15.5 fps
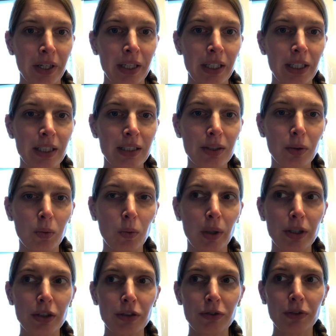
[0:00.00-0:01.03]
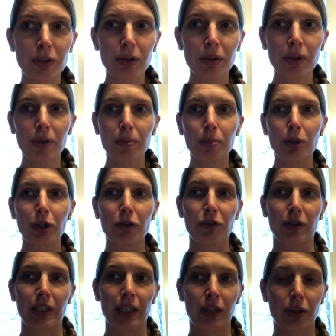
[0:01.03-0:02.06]
It is a wonderful book
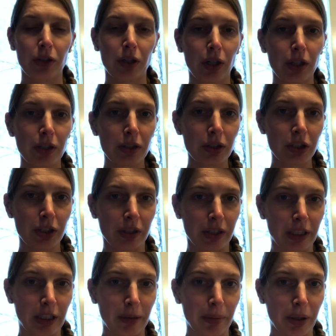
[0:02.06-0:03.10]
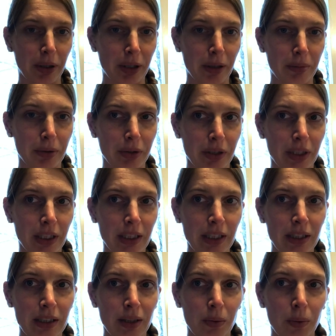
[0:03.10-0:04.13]
for kindergartners learning about community,
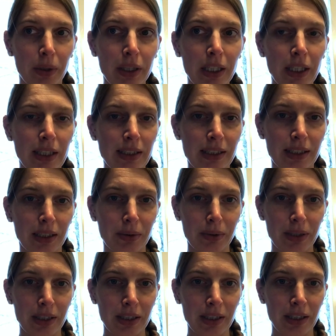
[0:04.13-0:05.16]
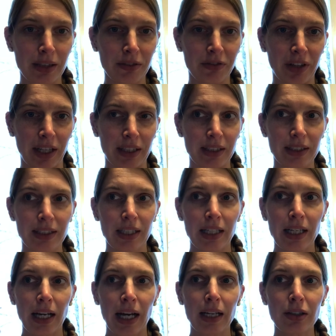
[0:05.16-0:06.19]
working on sequencing events,
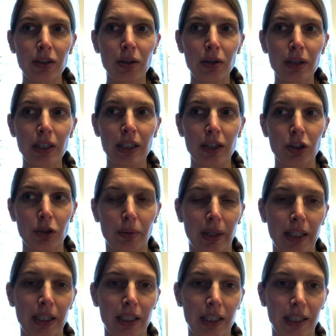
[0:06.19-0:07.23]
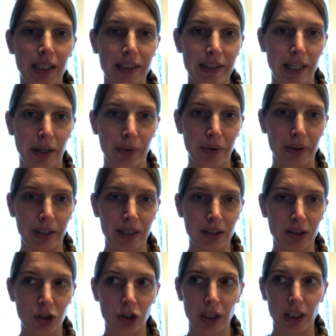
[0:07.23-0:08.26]
and learning to recognize how
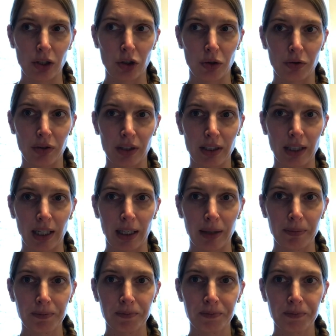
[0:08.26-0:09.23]
things change over time.